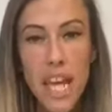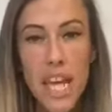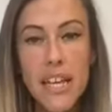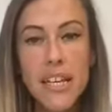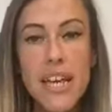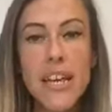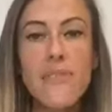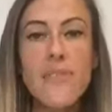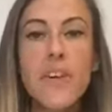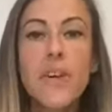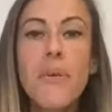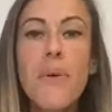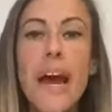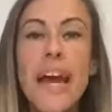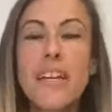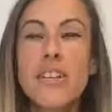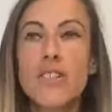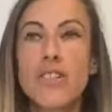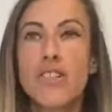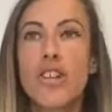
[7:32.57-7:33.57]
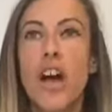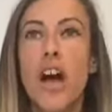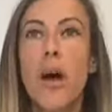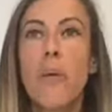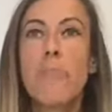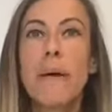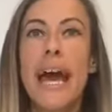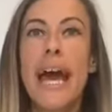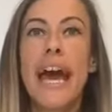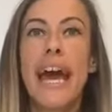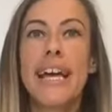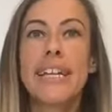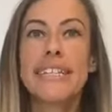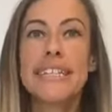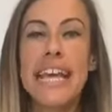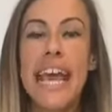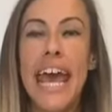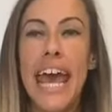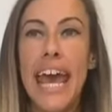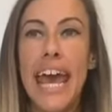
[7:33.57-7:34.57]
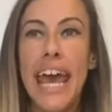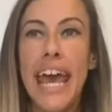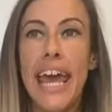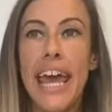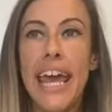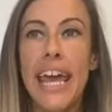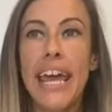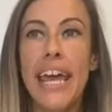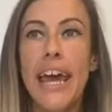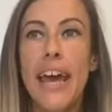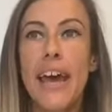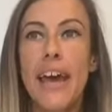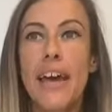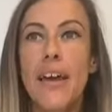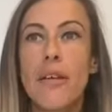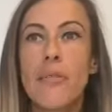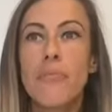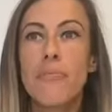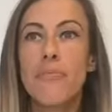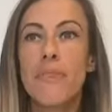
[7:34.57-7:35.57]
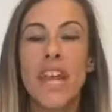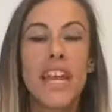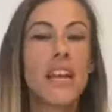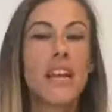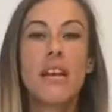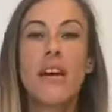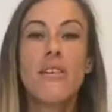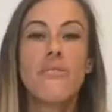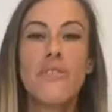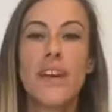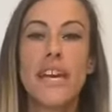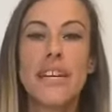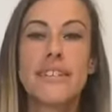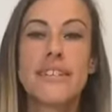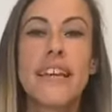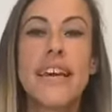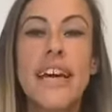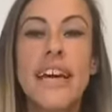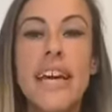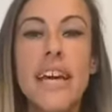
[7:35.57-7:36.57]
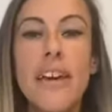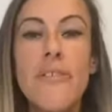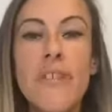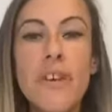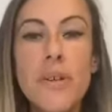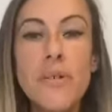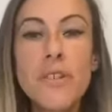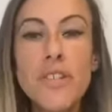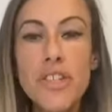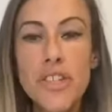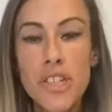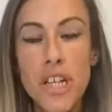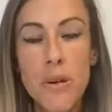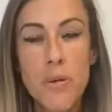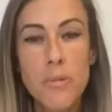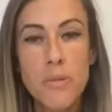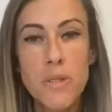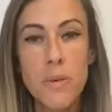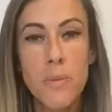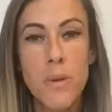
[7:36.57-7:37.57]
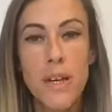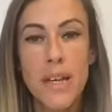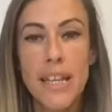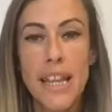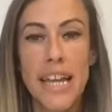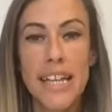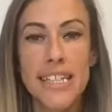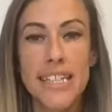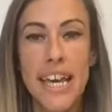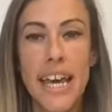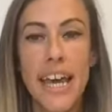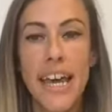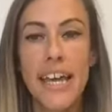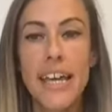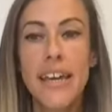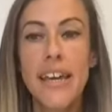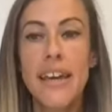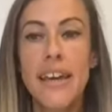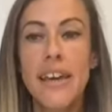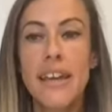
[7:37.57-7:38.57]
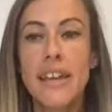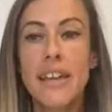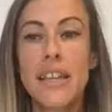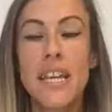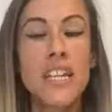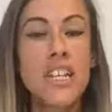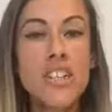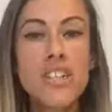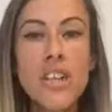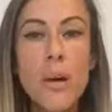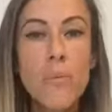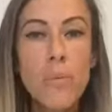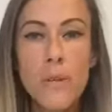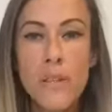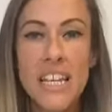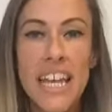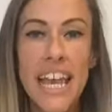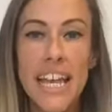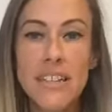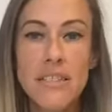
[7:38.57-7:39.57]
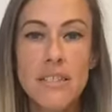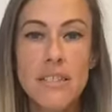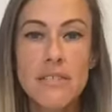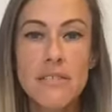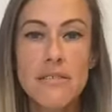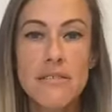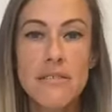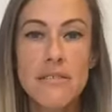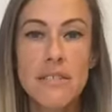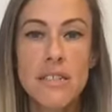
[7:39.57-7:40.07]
If you had a job at in an office, if you didn't show up to work that day, then your job wouldn't get done.